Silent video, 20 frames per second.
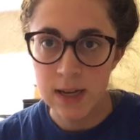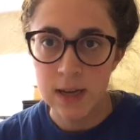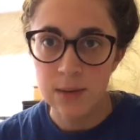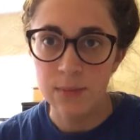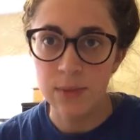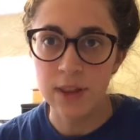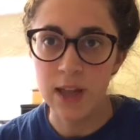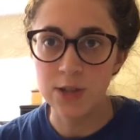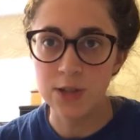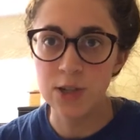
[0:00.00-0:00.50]

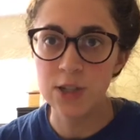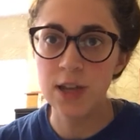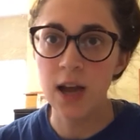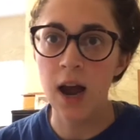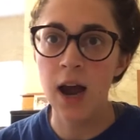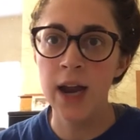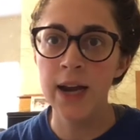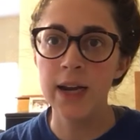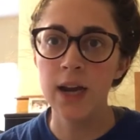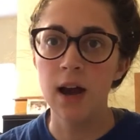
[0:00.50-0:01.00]
but that's just
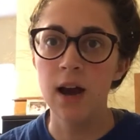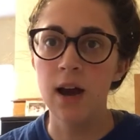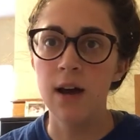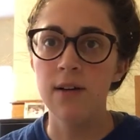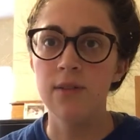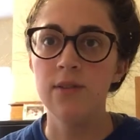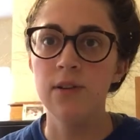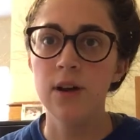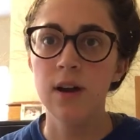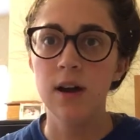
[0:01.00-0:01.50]
kind
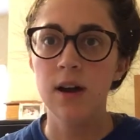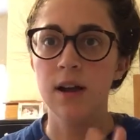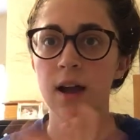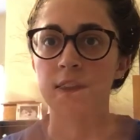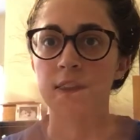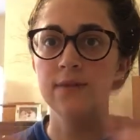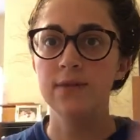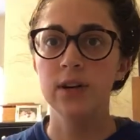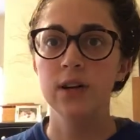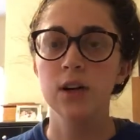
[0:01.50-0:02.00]
of
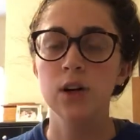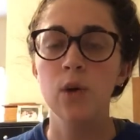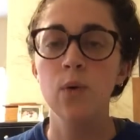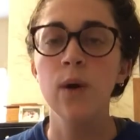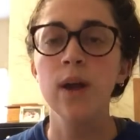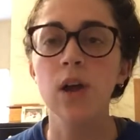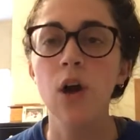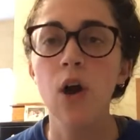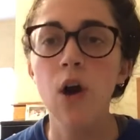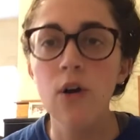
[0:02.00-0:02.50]
a
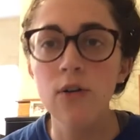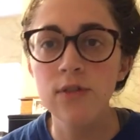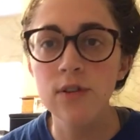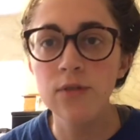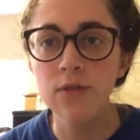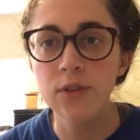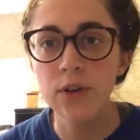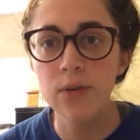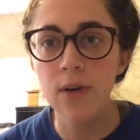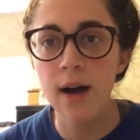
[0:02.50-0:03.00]
quick
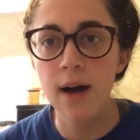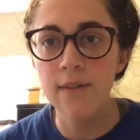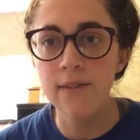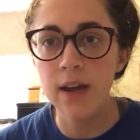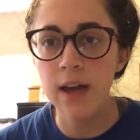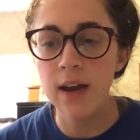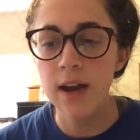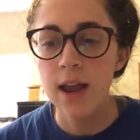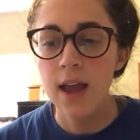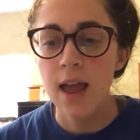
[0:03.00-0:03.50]
overview of
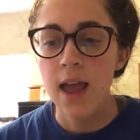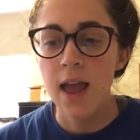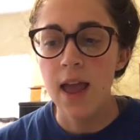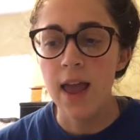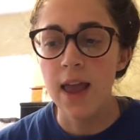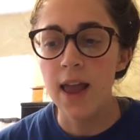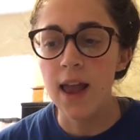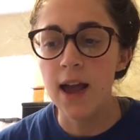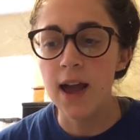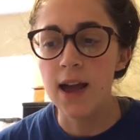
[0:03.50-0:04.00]
it,
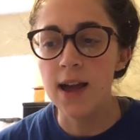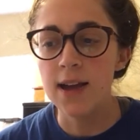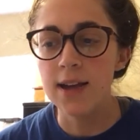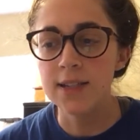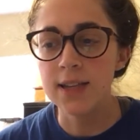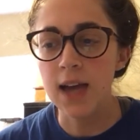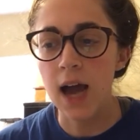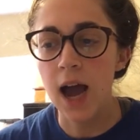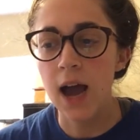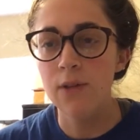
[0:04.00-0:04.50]

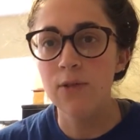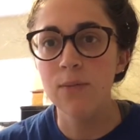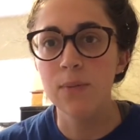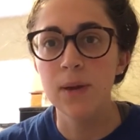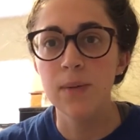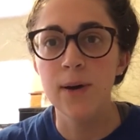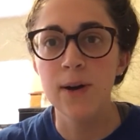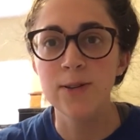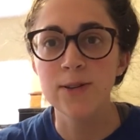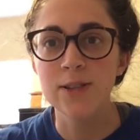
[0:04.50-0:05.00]
and I will be
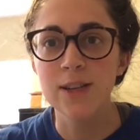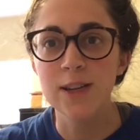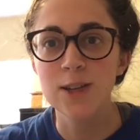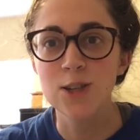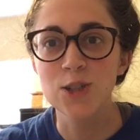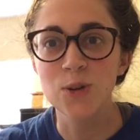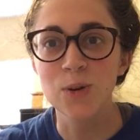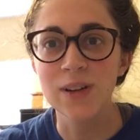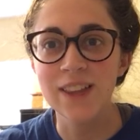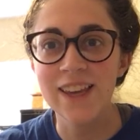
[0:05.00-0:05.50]
posting
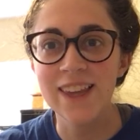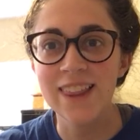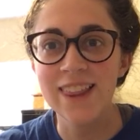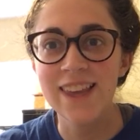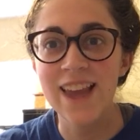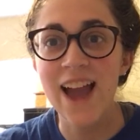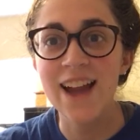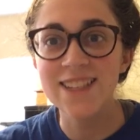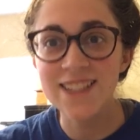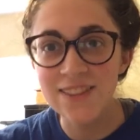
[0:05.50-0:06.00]
shortly
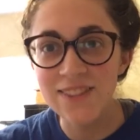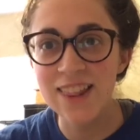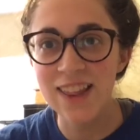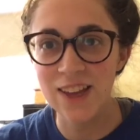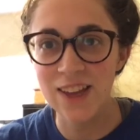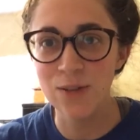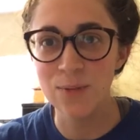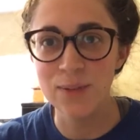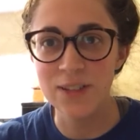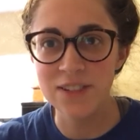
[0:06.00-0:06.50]
the activity that
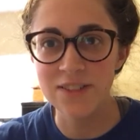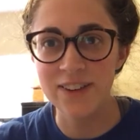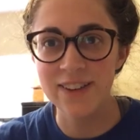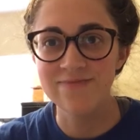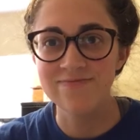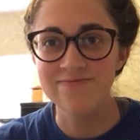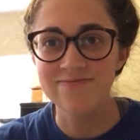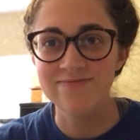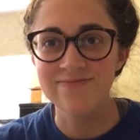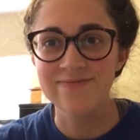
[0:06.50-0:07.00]
you'll be doing.
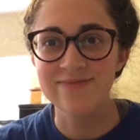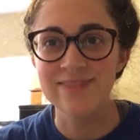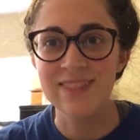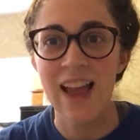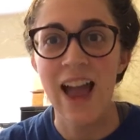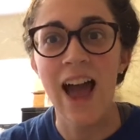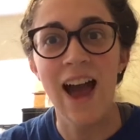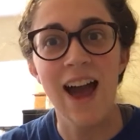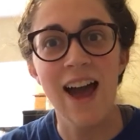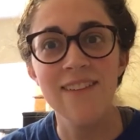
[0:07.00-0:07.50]

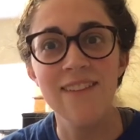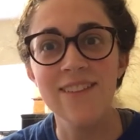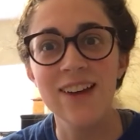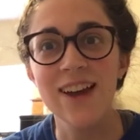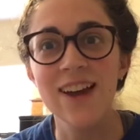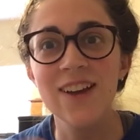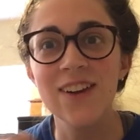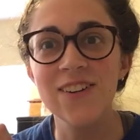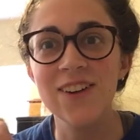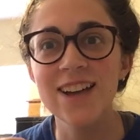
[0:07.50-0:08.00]
Have
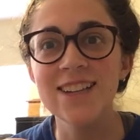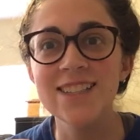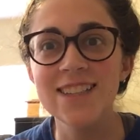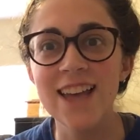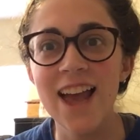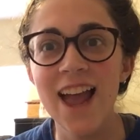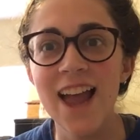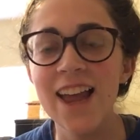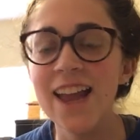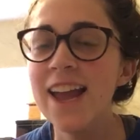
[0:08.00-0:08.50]
a great
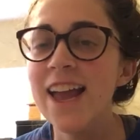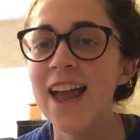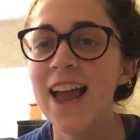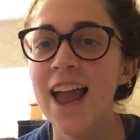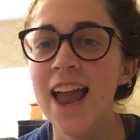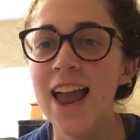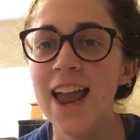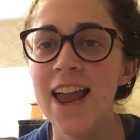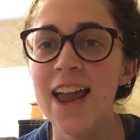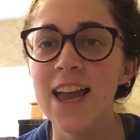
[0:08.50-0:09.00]
day,
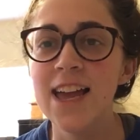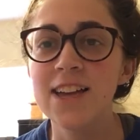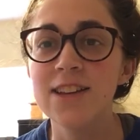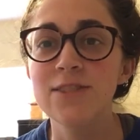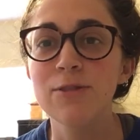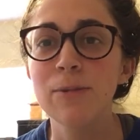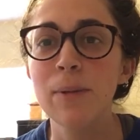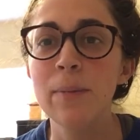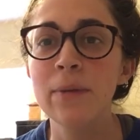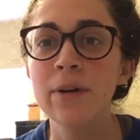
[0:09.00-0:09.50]

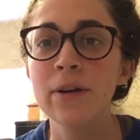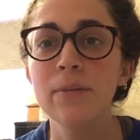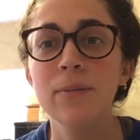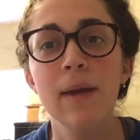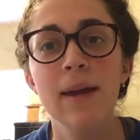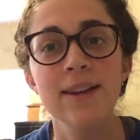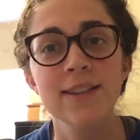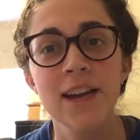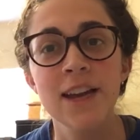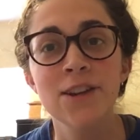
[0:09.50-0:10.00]
and remember to
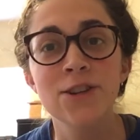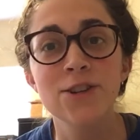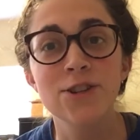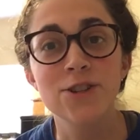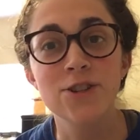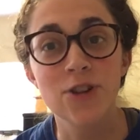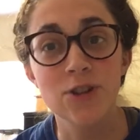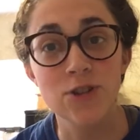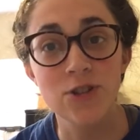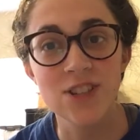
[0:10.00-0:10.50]
maintain your
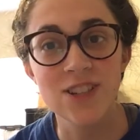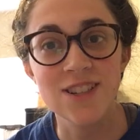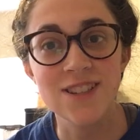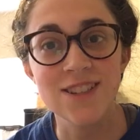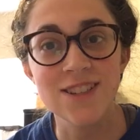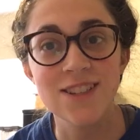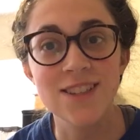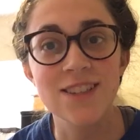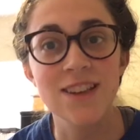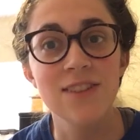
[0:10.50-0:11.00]
social
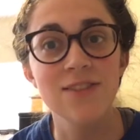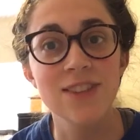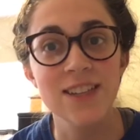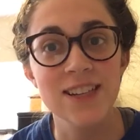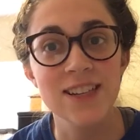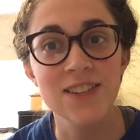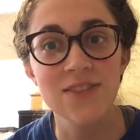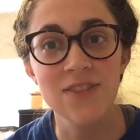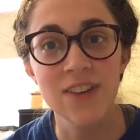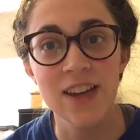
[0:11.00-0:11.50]
distance of
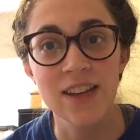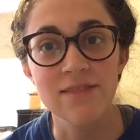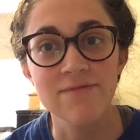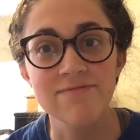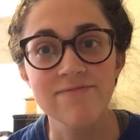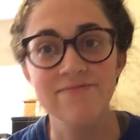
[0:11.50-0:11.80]
6 feet.